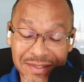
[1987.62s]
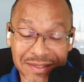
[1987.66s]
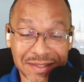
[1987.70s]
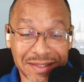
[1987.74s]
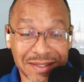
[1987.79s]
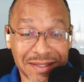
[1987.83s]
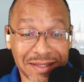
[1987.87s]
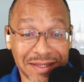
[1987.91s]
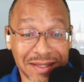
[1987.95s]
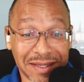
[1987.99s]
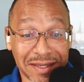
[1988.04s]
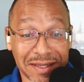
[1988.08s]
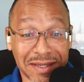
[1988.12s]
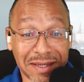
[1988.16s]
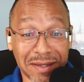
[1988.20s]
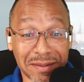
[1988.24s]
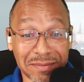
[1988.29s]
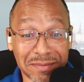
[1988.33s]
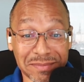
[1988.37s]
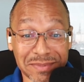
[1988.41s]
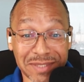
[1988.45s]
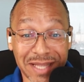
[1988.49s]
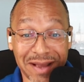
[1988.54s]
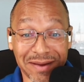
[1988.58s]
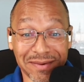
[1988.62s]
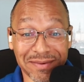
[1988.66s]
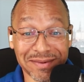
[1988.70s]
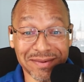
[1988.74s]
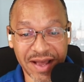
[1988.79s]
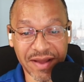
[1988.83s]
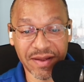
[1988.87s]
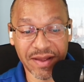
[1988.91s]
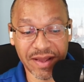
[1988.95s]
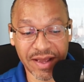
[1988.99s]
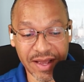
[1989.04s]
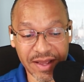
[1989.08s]
it comes out.
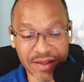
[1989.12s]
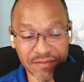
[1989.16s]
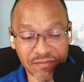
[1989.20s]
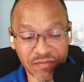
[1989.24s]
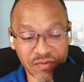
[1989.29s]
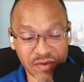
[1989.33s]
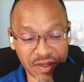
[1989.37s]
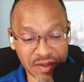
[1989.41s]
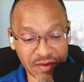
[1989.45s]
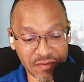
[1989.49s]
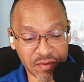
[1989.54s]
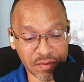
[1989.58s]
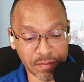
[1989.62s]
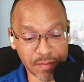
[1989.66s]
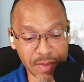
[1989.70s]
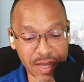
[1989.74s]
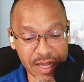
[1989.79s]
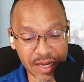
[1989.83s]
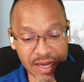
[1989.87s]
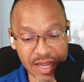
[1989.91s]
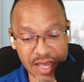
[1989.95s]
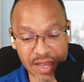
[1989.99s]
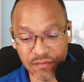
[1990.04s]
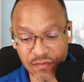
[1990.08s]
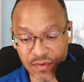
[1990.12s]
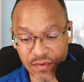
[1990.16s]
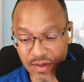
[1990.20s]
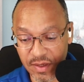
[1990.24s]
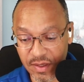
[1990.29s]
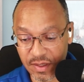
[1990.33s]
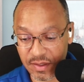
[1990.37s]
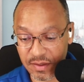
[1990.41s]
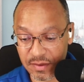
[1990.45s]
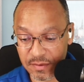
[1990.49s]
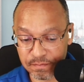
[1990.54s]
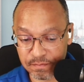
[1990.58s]
I've lived my life
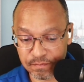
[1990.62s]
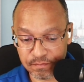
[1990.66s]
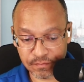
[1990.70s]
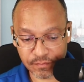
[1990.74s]
here